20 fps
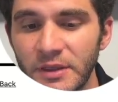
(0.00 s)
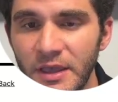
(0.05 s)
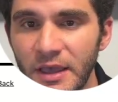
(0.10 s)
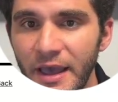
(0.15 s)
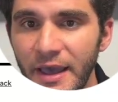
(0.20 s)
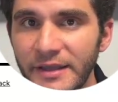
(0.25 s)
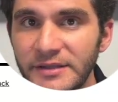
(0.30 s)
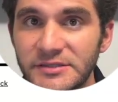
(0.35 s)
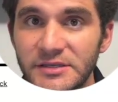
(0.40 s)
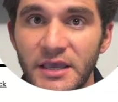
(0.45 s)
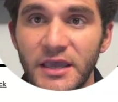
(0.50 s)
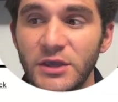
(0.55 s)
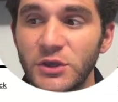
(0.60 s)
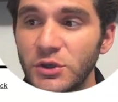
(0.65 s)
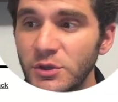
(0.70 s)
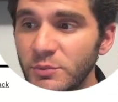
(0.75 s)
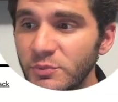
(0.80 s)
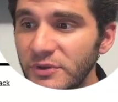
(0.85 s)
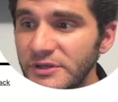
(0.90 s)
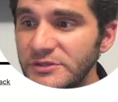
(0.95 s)
I'd say a
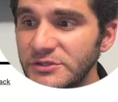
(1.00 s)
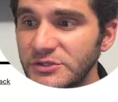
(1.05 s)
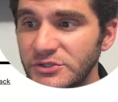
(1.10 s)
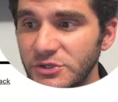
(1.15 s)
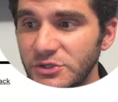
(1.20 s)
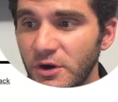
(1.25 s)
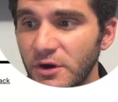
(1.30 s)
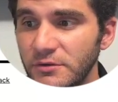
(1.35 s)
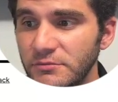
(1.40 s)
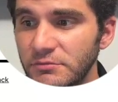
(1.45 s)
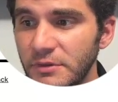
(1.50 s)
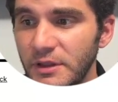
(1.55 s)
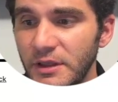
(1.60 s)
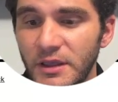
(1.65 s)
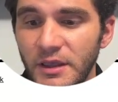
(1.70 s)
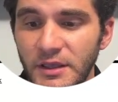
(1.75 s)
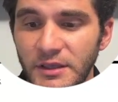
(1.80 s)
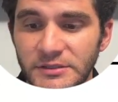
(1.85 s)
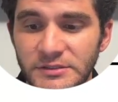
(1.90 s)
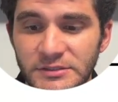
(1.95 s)
good place to start
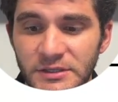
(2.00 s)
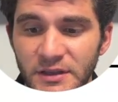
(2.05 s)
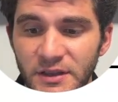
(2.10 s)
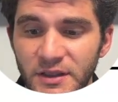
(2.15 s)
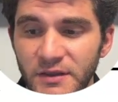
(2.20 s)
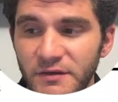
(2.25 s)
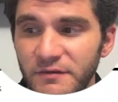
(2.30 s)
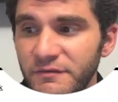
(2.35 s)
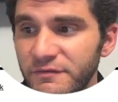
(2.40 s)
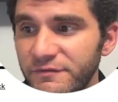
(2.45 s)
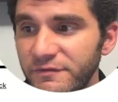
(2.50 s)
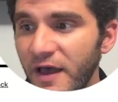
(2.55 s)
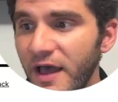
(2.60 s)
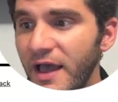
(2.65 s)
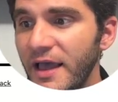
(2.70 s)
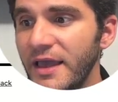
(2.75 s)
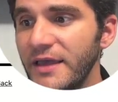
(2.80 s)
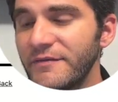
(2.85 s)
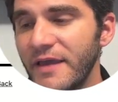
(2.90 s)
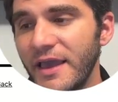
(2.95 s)
is
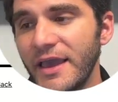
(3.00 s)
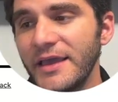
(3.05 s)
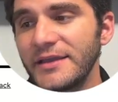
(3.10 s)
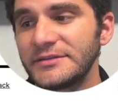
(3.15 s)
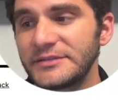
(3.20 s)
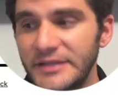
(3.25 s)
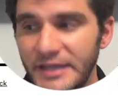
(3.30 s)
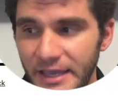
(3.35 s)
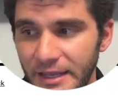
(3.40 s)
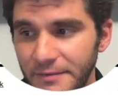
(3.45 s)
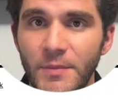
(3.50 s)
5 and 10.